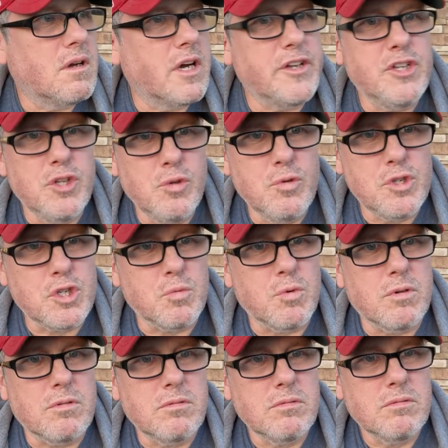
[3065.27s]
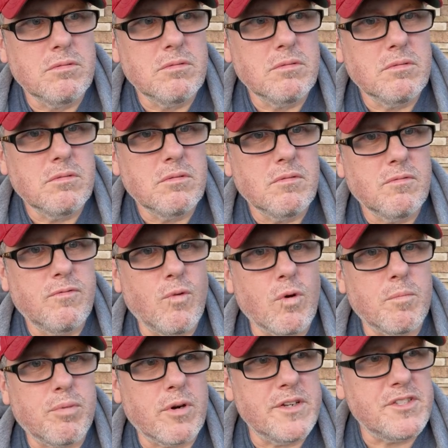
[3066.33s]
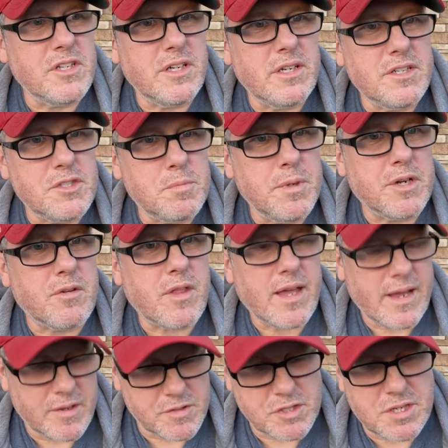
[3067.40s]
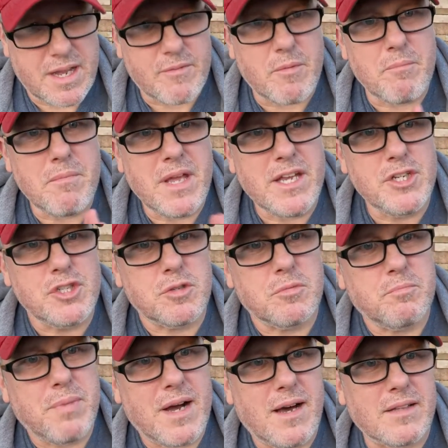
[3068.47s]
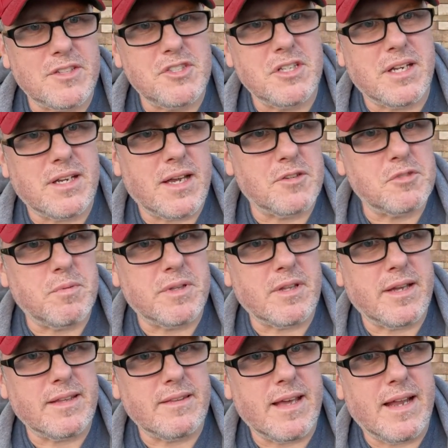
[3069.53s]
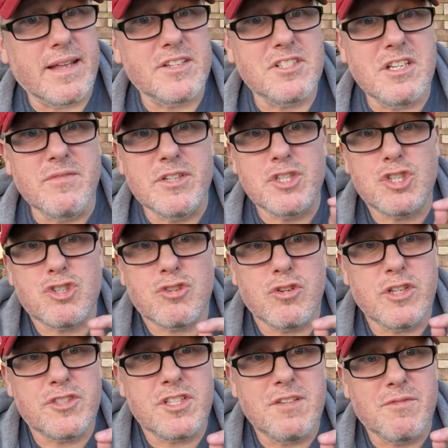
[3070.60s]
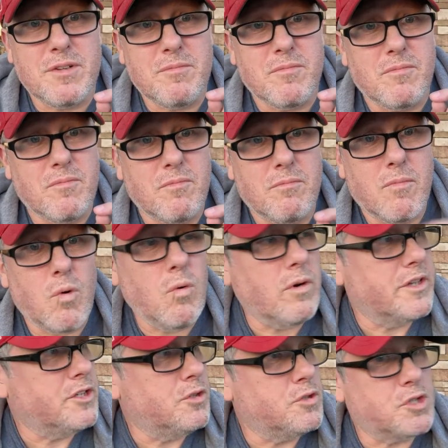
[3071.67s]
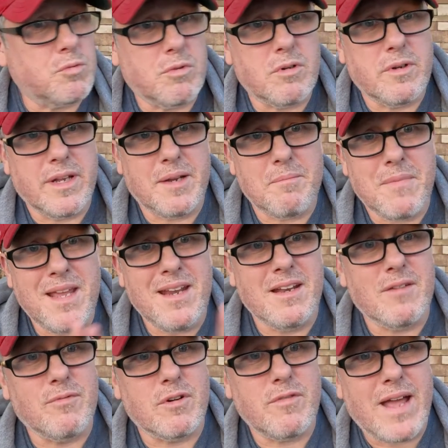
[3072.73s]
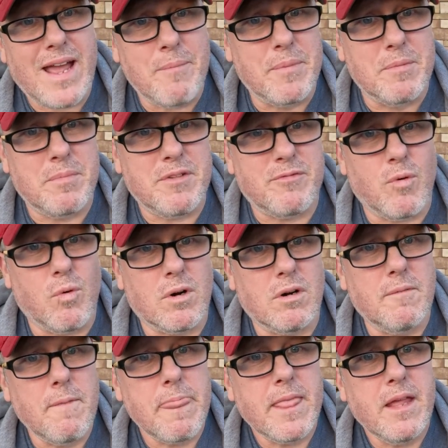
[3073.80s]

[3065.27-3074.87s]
unusual for a president and Speaker of the House to have a major policy announcement like that. It's even more unusual, and it may never have happened before,